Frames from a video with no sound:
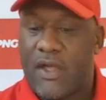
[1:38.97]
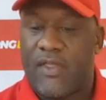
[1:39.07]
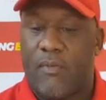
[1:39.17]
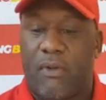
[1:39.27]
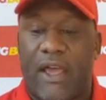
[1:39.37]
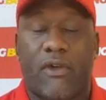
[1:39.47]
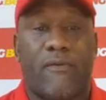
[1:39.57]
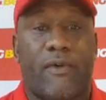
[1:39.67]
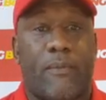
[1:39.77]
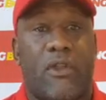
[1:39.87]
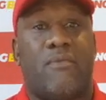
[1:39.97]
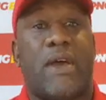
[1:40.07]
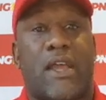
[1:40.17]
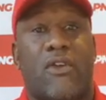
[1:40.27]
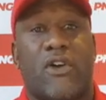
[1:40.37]
They're playing good football on the
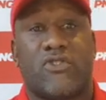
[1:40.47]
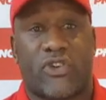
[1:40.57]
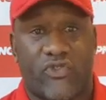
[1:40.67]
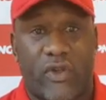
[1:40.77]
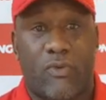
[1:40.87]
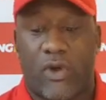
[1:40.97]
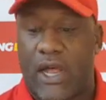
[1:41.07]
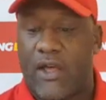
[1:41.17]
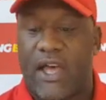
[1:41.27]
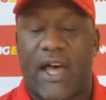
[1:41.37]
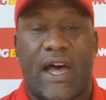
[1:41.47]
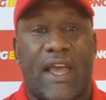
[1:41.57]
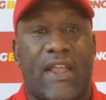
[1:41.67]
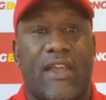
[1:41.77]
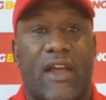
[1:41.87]
back of guys like Drinkwater
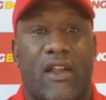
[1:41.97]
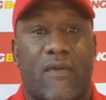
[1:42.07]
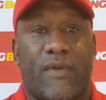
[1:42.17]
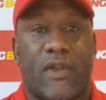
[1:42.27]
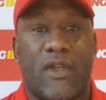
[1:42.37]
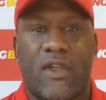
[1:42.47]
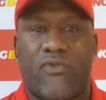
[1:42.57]
and young Clifford.